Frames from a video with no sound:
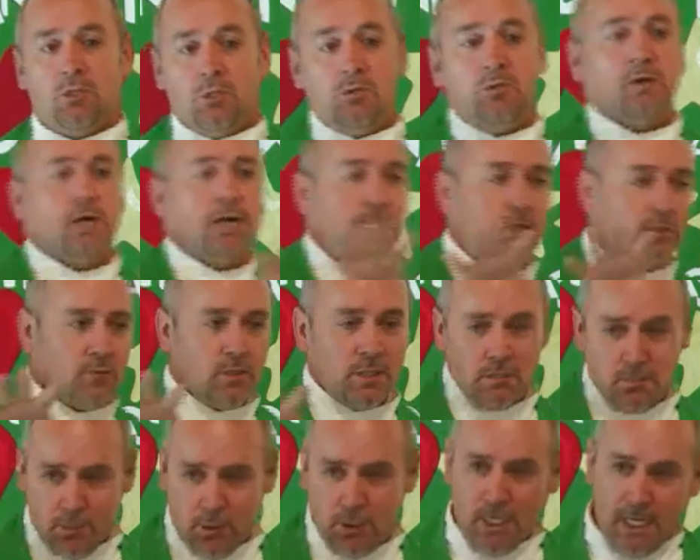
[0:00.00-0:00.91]

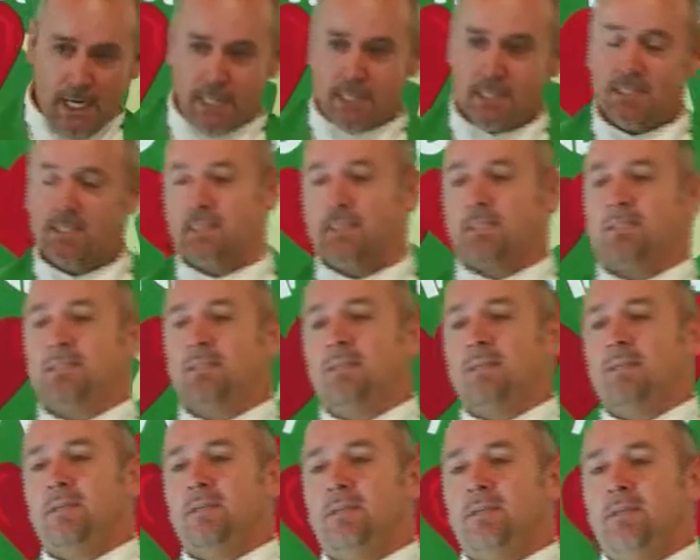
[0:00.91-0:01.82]
200
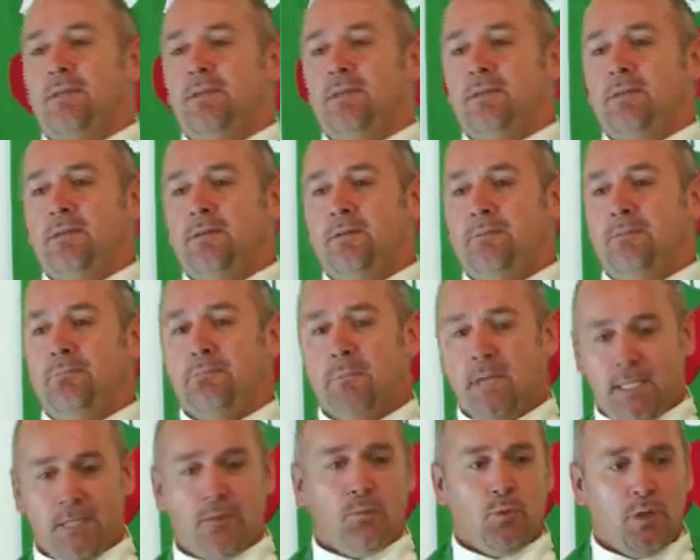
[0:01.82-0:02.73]
plus
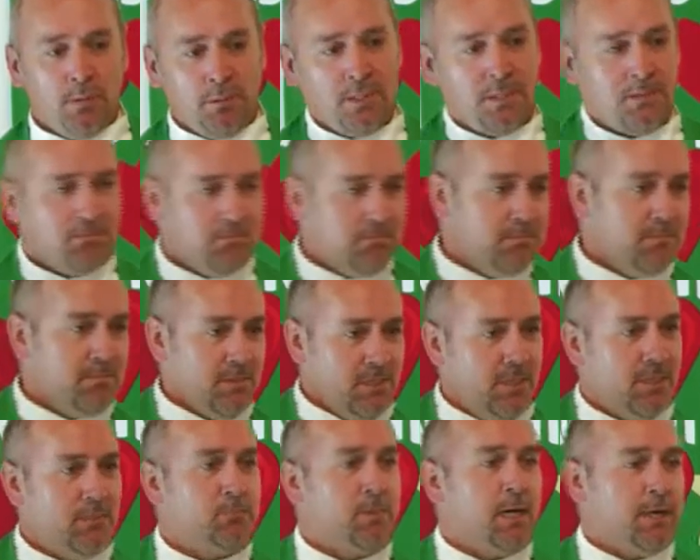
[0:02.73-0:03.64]
men and women
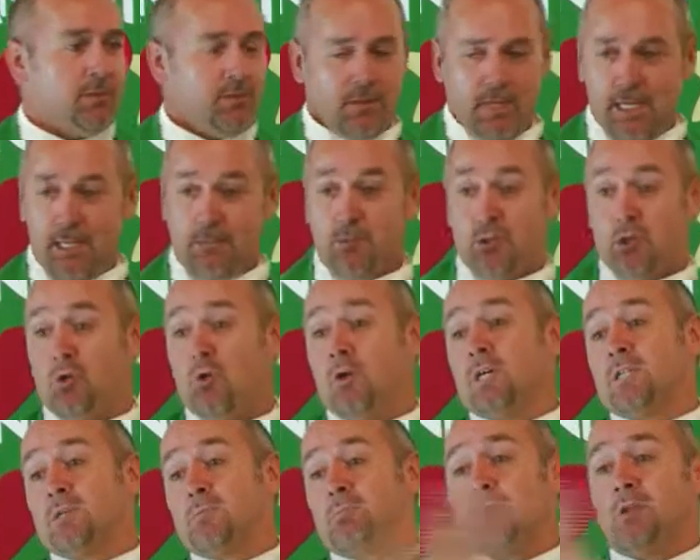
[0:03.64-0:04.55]
at Bethlehem,
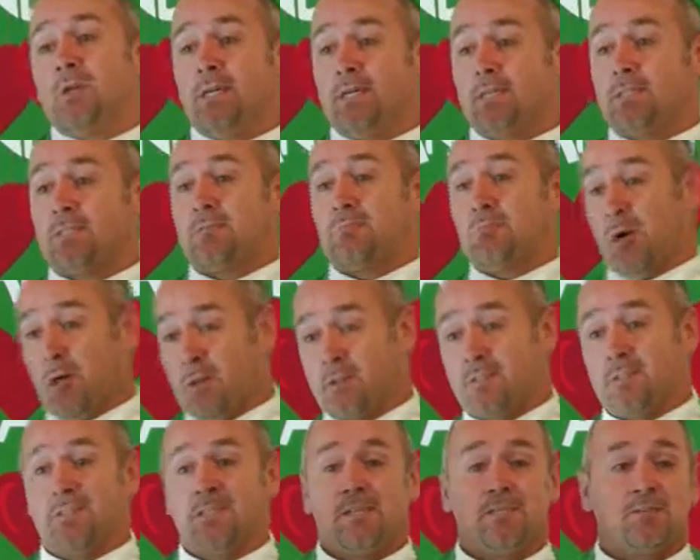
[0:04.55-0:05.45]
200 plus
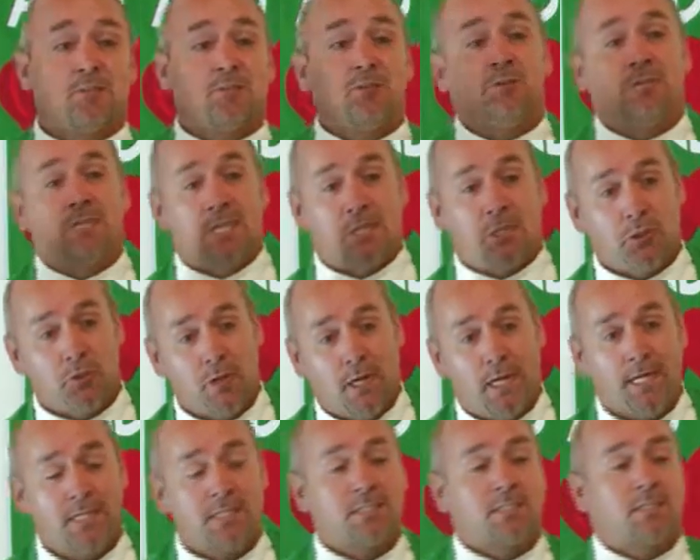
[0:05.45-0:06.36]
brothers and sisters in
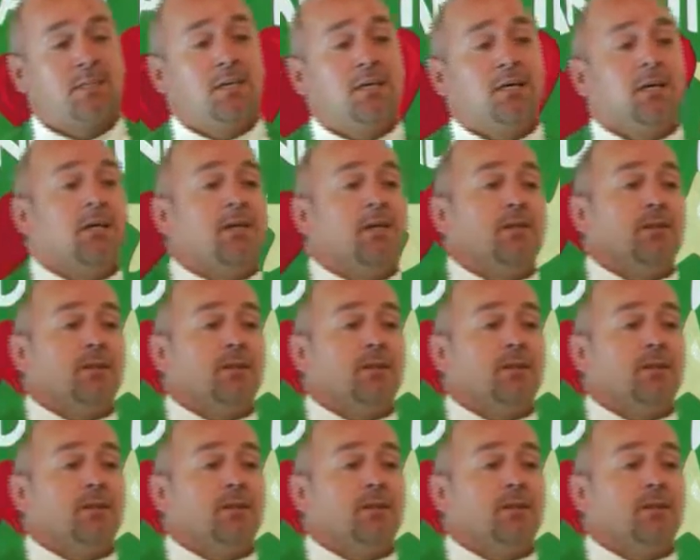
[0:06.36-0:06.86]
Christ,